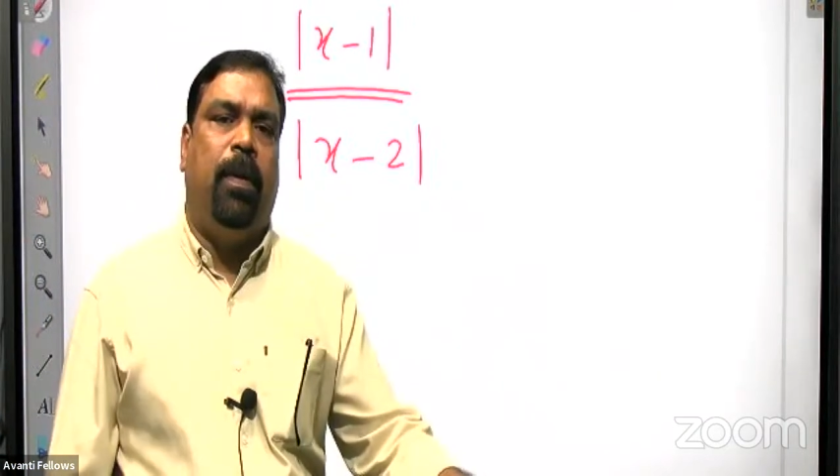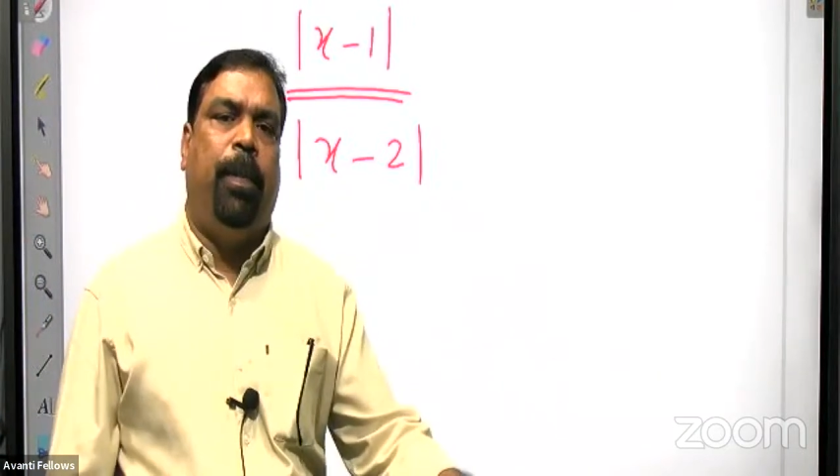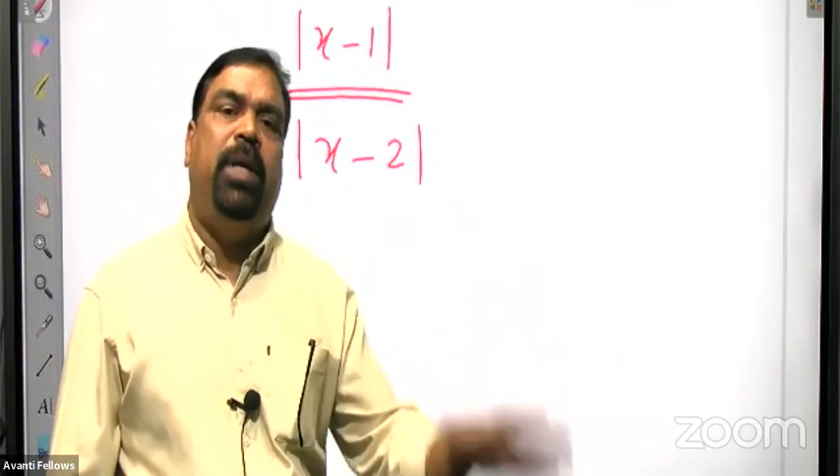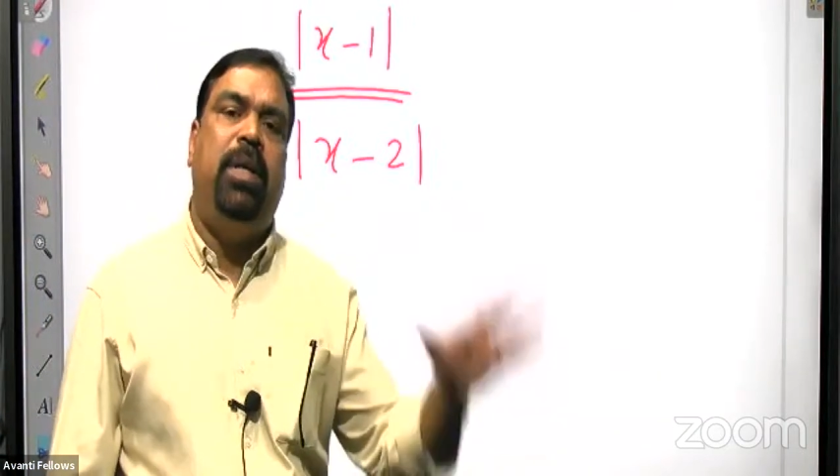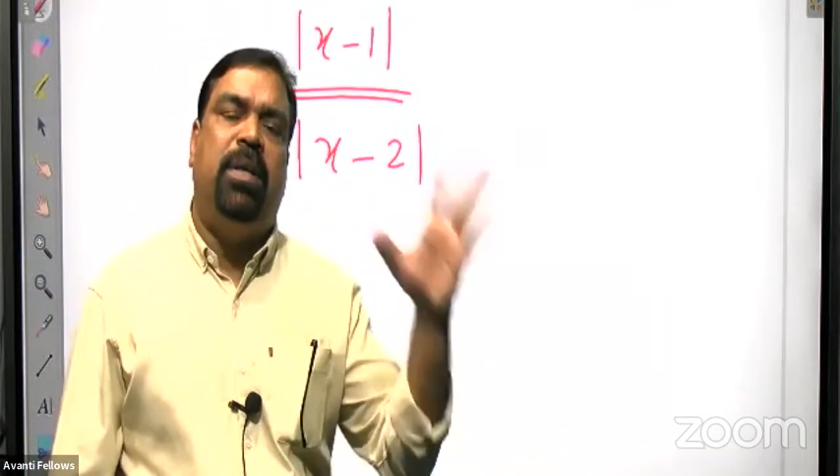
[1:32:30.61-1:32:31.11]

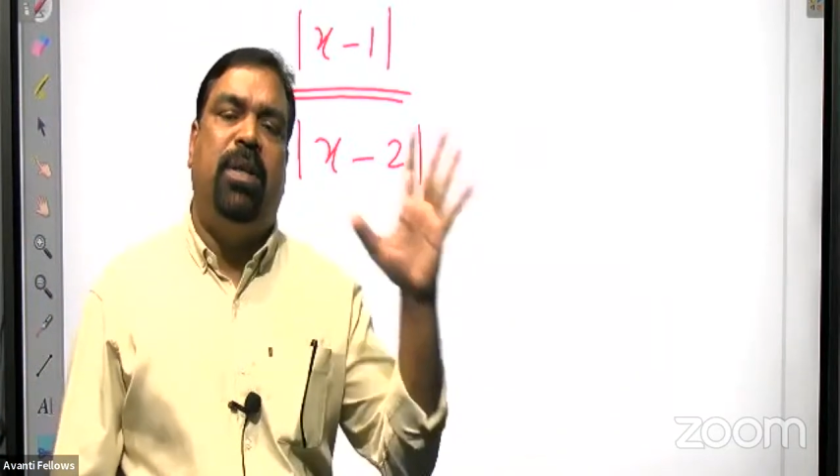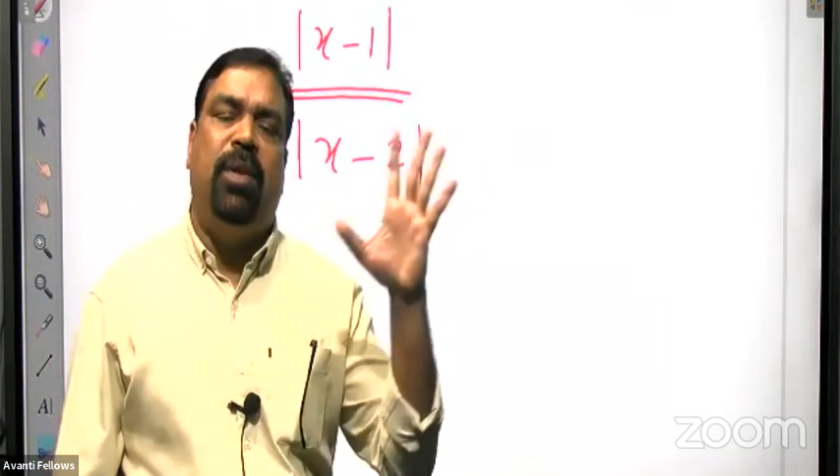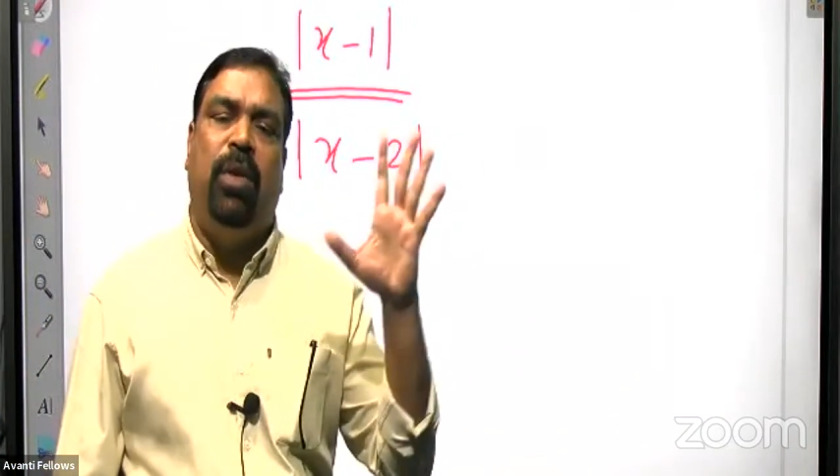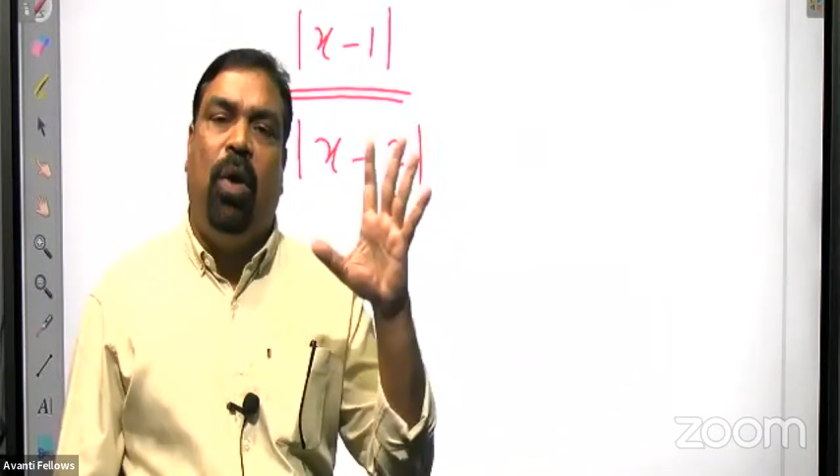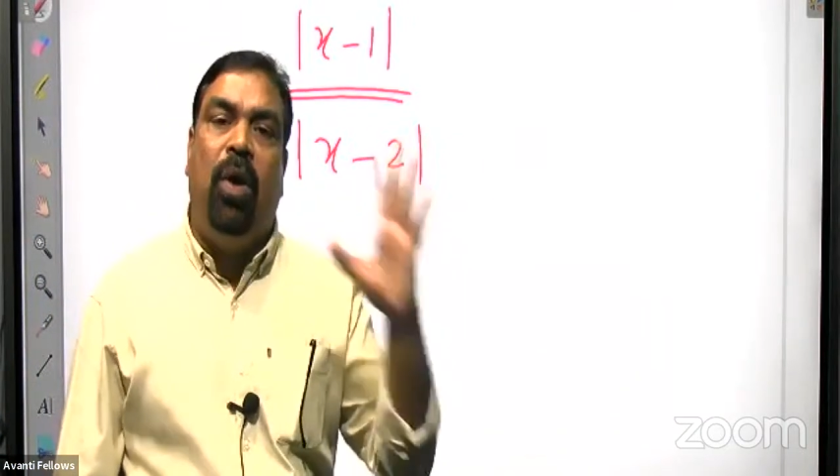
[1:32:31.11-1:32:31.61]
but
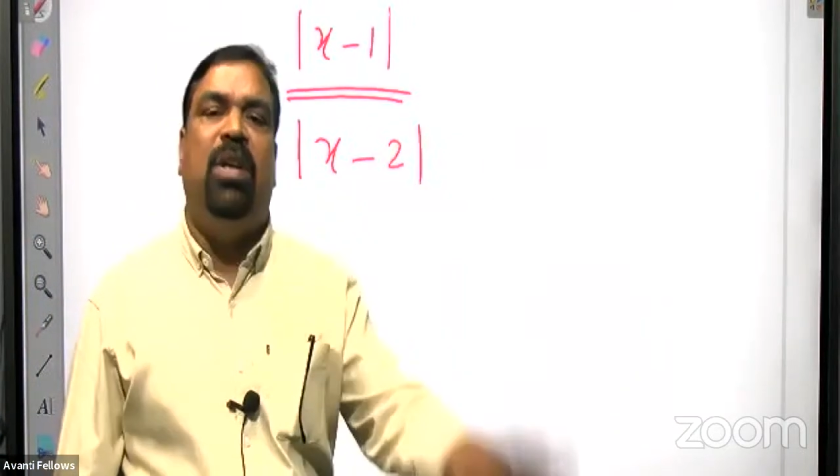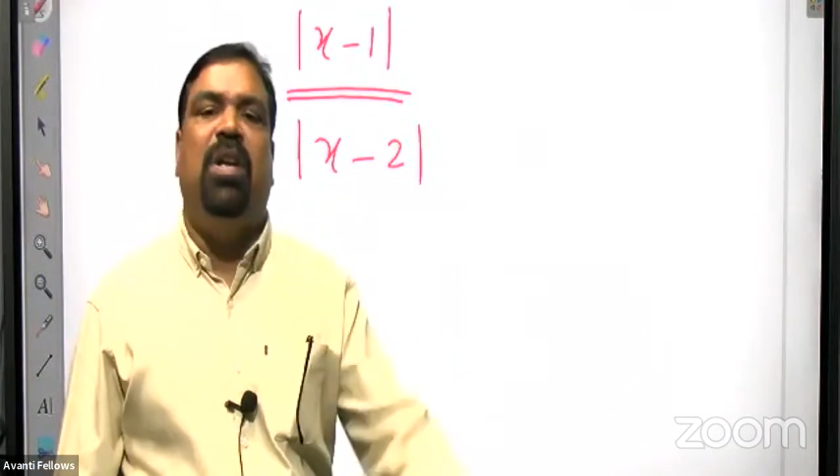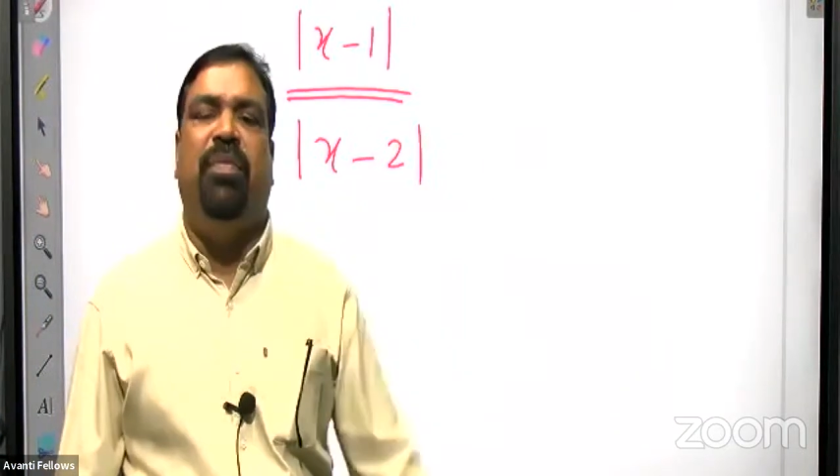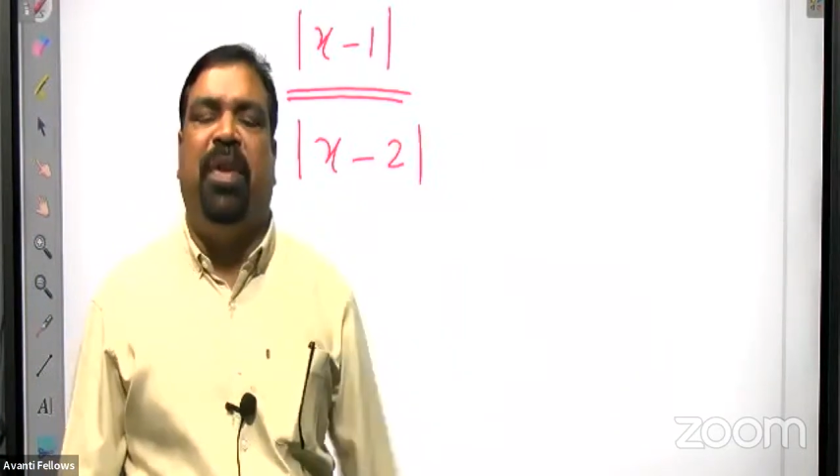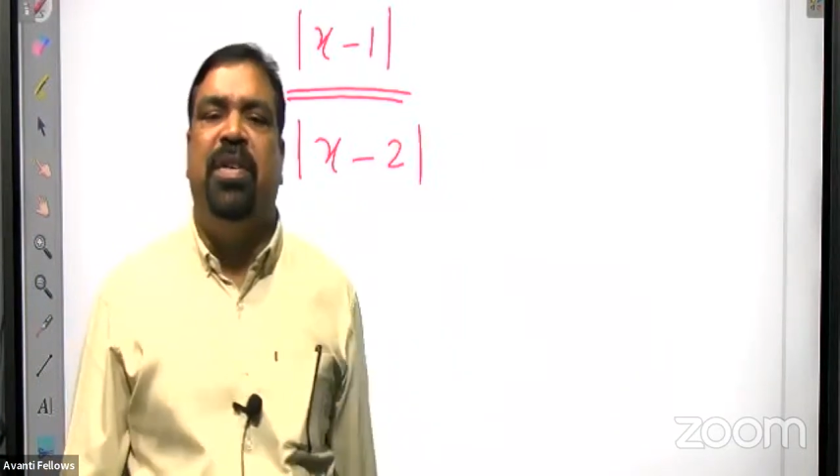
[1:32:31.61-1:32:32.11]
not
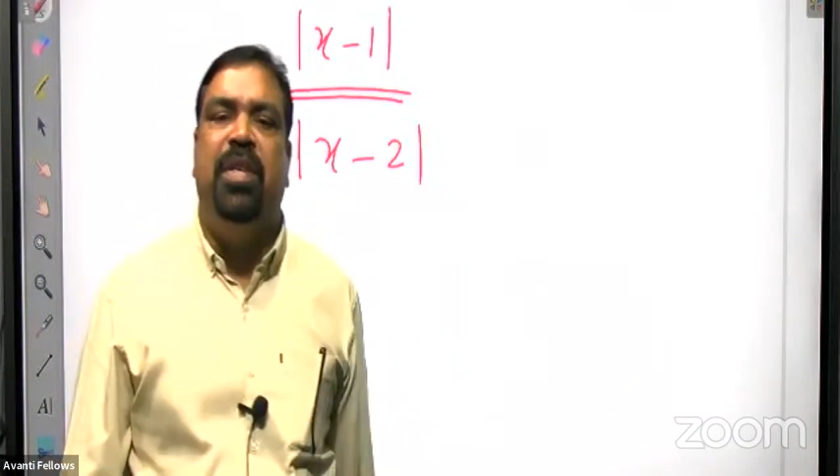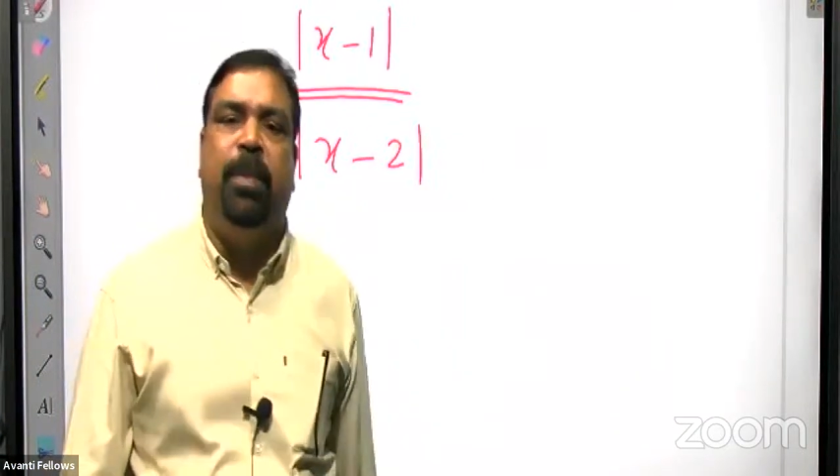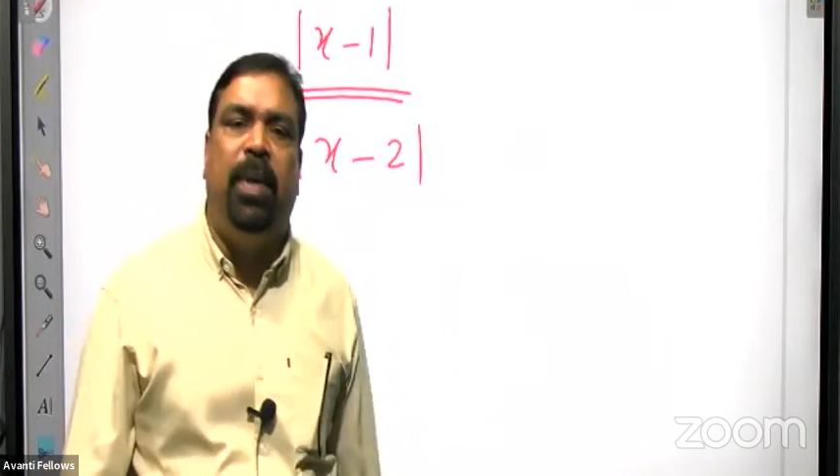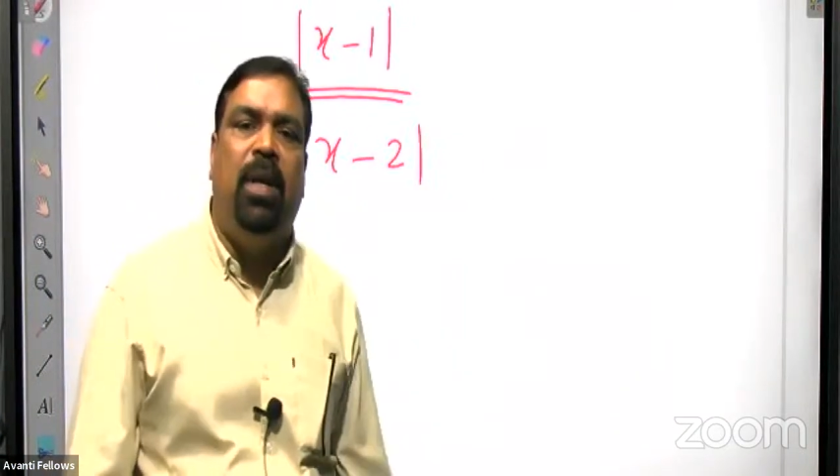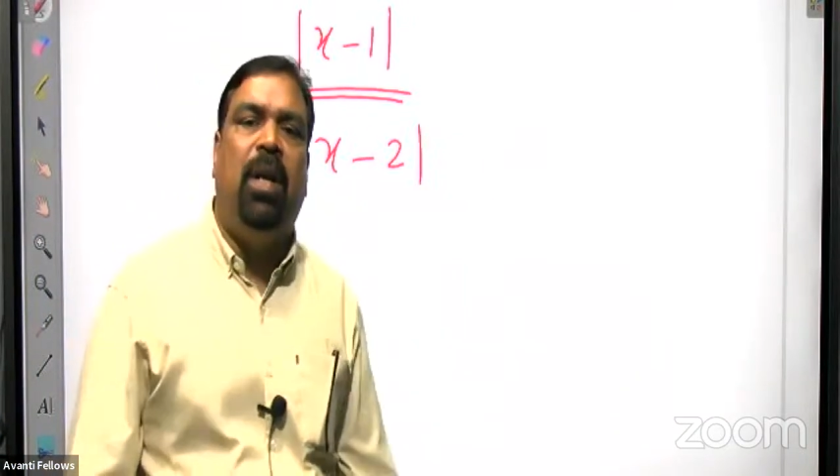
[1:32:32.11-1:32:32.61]

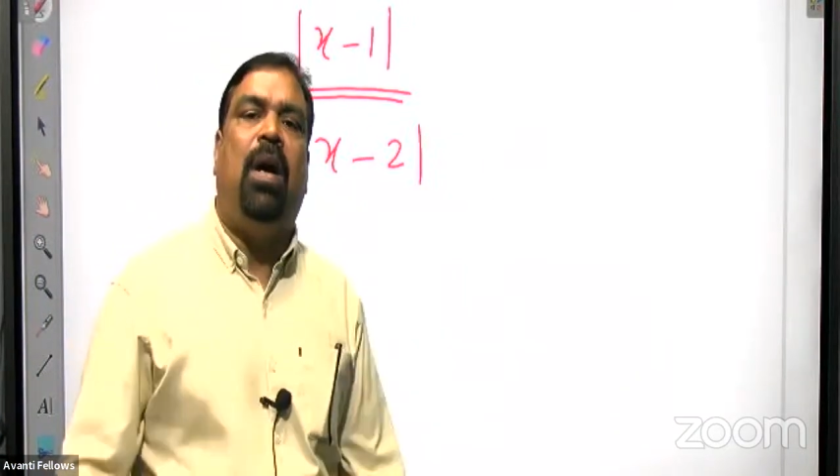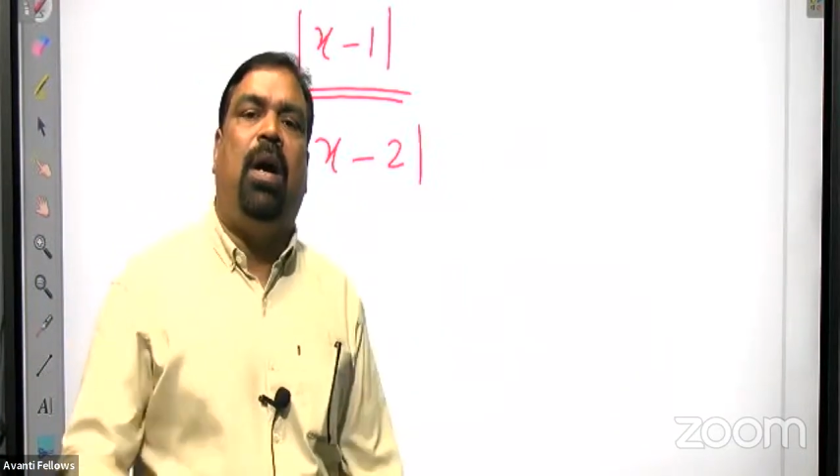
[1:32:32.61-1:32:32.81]
differentiable